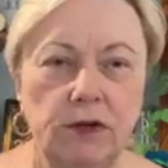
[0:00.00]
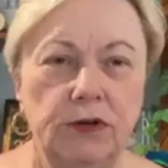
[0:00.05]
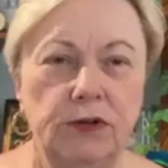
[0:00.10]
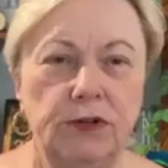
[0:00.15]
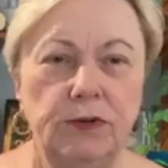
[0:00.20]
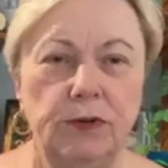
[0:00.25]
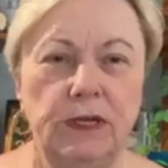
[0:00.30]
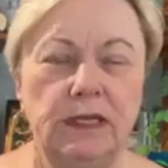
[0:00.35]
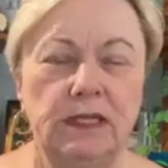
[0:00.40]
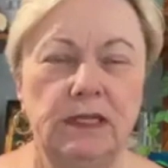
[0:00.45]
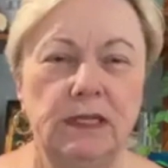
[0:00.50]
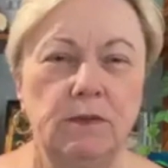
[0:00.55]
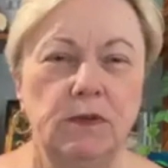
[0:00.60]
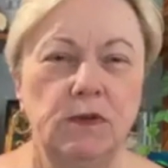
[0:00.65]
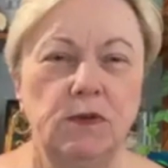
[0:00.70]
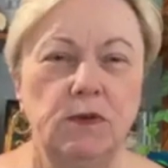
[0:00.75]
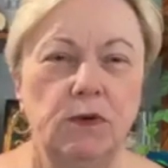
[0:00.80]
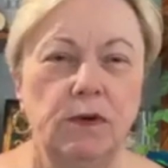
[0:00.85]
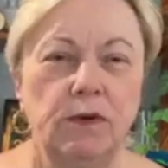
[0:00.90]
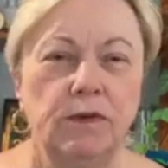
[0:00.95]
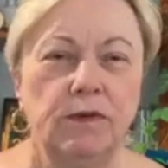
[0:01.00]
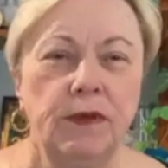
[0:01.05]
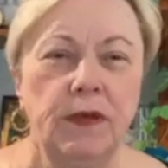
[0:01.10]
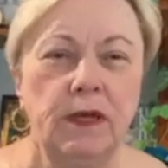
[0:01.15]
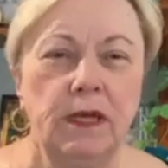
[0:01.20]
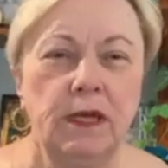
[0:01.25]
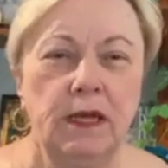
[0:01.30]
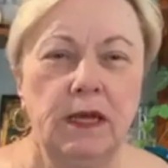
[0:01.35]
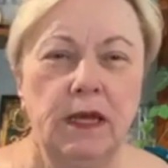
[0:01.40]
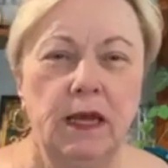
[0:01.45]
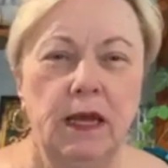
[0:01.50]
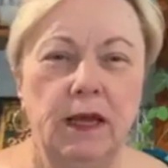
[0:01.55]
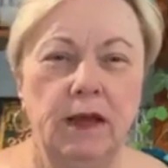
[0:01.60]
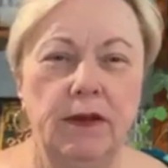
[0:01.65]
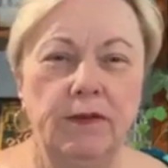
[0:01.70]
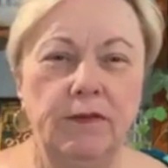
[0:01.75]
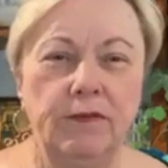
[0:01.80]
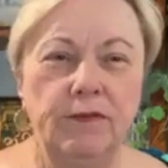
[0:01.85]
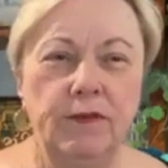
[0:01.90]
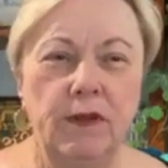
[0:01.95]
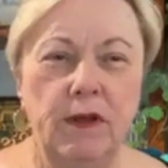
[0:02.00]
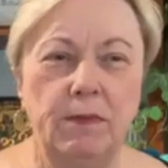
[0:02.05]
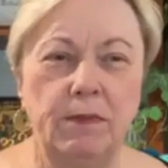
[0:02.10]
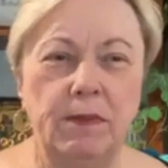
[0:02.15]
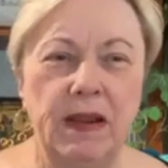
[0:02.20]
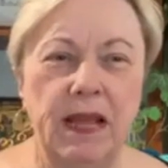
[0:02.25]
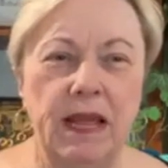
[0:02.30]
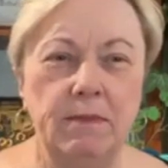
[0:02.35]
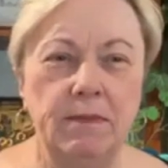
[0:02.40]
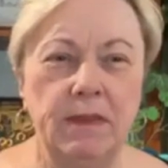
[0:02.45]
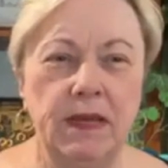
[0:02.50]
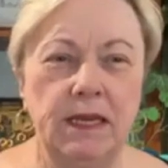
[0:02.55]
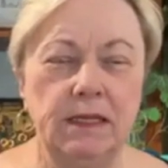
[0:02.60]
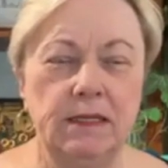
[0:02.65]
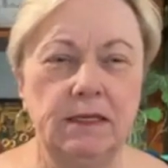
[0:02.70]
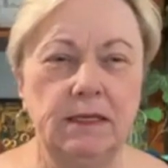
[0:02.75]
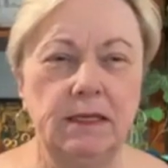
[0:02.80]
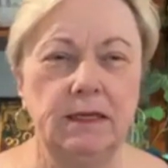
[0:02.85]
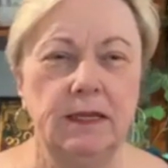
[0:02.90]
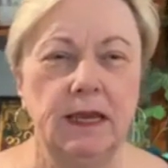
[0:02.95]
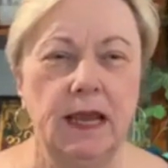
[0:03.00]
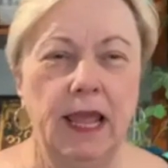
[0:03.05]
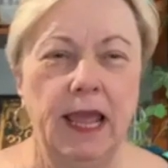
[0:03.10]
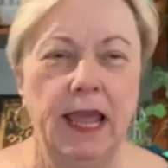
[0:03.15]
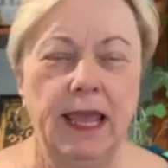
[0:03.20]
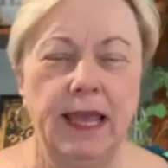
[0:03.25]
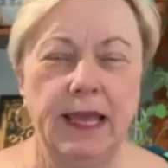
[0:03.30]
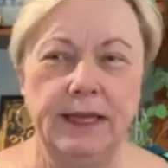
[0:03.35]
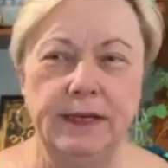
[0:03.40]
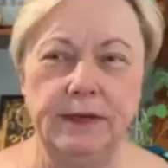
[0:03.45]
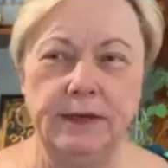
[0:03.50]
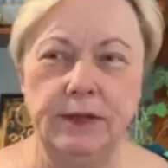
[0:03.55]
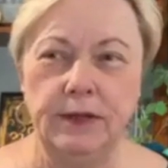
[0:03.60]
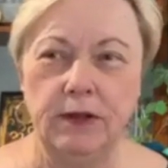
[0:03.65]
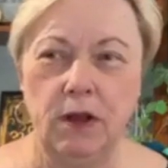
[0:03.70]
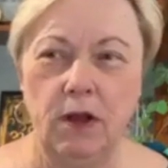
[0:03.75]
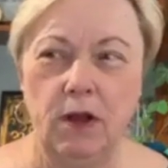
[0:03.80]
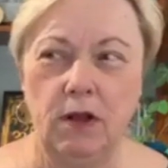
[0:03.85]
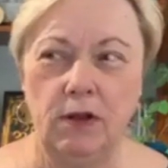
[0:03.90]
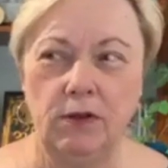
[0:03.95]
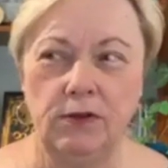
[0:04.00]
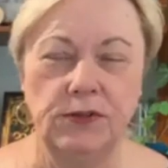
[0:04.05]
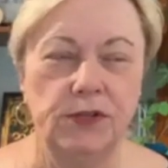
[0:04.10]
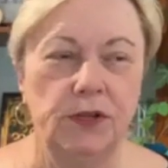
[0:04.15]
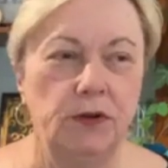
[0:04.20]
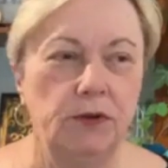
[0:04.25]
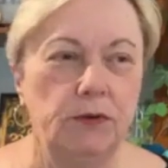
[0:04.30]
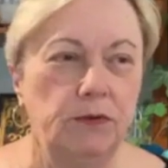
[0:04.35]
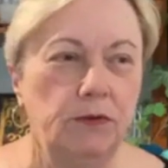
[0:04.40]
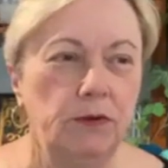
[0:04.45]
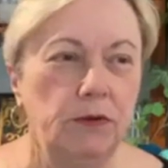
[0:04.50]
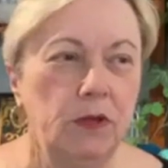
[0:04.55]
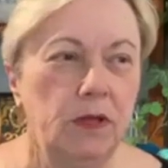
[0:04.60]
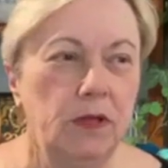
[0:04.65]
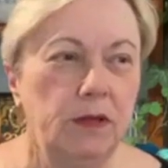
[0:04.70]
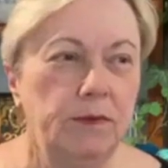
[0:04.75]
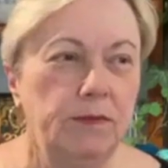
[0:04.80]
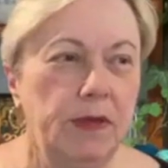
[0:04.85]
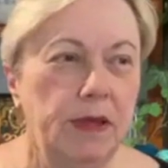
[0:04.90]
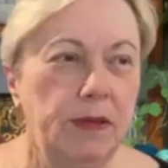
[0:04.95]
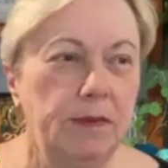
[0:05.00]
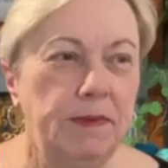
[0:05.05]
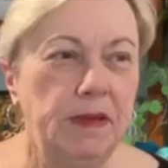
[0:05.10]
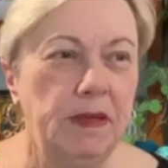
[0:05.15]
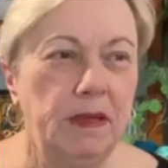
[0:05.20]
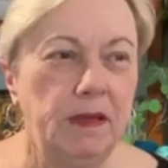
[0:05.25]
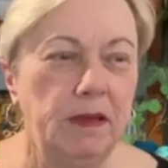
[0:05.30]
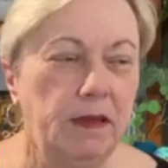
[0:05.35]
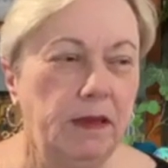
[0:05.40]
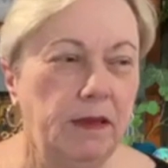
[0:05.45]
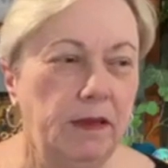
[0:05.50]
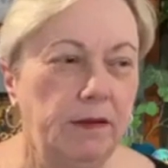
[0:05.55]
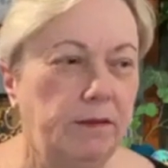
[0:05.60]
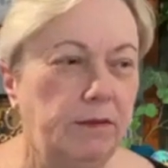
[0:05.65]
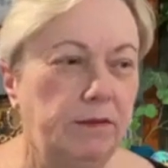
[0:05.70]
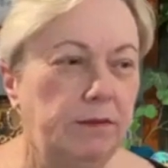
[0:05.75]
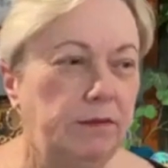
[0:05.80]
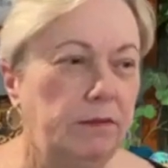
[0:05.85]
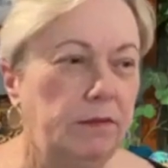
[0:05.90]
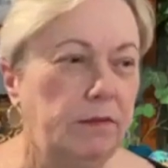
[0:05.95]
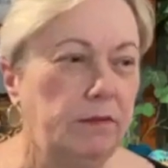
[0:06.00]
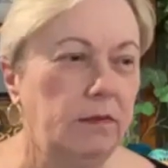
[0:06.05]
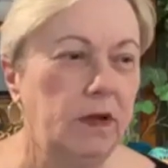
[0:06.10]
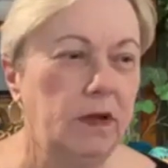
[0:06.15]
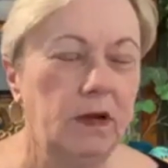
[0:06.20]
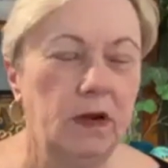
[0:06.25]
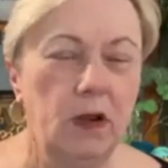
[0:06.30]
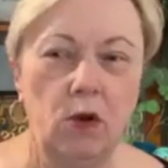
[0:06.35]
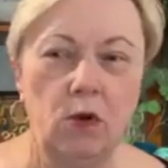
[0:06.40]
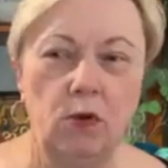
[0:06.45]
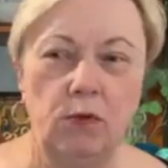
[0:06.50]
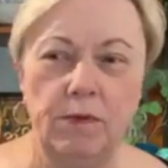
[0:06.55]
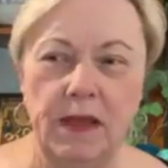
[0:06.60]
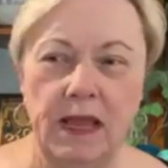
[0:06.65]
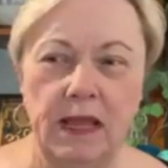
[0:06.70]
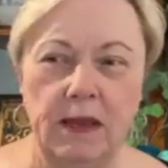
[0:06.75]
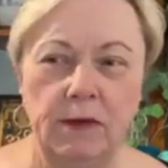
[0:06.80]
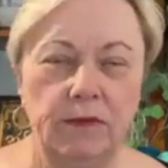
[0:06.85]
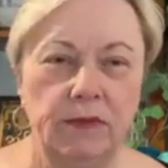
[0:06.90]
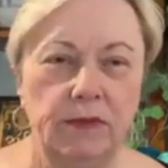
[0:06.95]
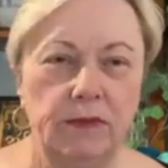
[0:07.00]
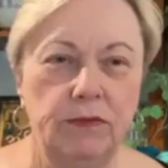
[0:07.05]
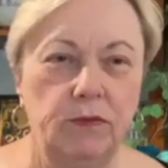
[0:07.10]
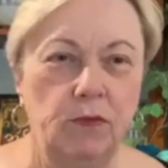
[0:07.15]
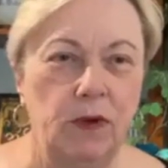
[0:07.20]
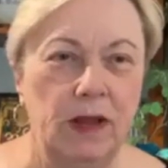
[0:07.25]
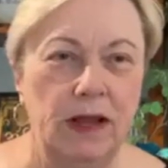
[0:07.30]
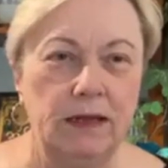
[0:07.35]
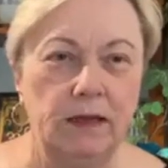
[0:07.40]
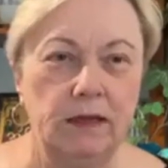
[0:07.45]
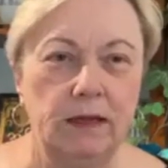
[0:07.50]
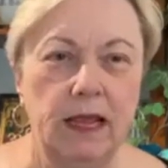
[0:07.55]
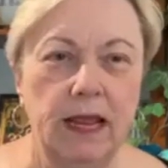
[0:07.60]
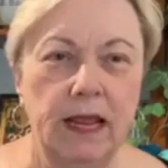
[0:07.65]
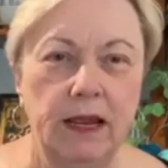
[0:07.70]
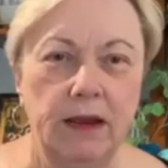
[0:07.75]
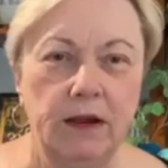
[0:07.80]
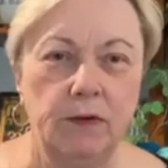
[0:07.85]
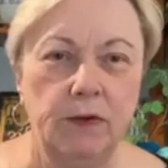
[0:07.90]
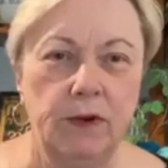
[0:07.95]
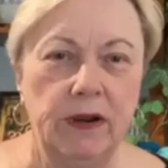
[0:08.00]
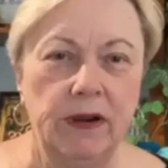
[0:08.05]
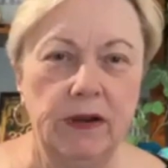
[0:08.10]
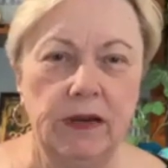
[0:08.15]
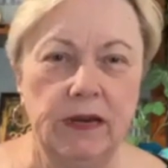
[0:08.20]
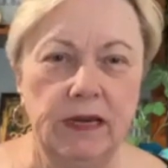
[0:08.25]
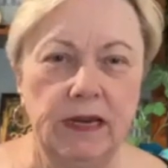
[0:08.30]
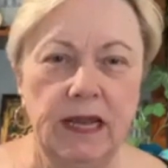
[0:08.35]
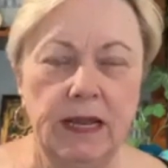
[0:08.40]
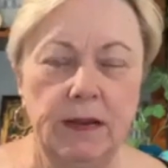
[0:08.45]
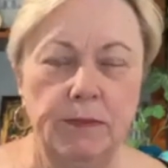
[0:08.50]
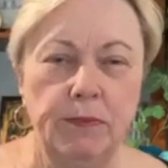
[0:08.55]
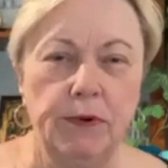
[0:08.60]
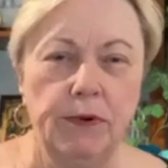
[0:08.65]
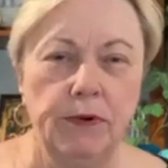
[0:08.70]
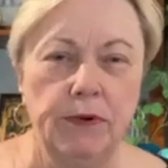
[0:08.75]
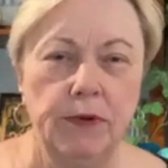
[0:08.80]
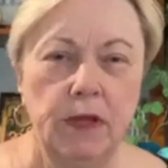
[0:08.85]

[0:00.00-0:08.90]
doing some sort of plant medicine, and also maybe an old man with wild hair wearing a diaper.